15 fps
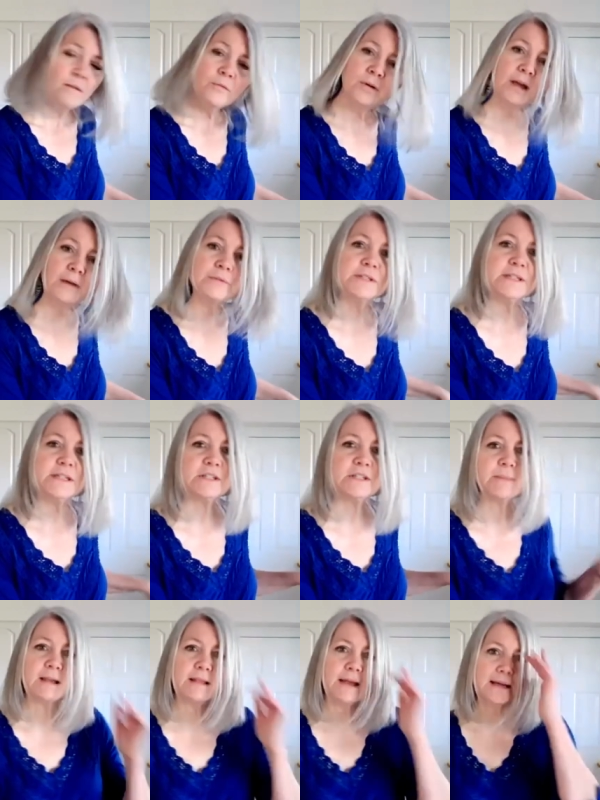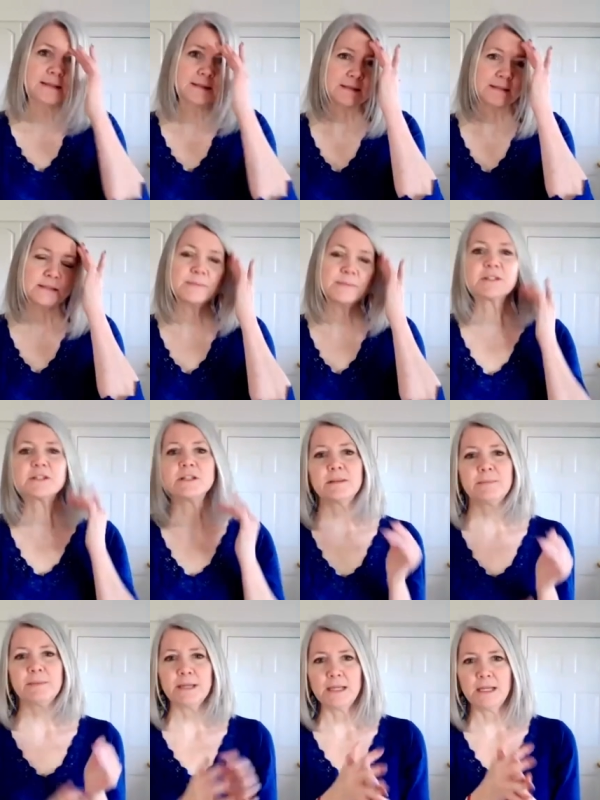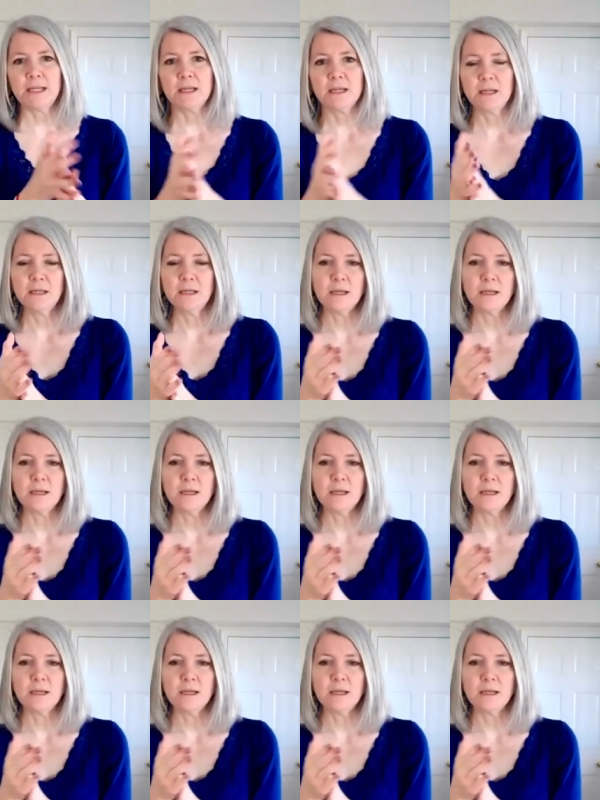when I was teaching my classes, especially at the beginning,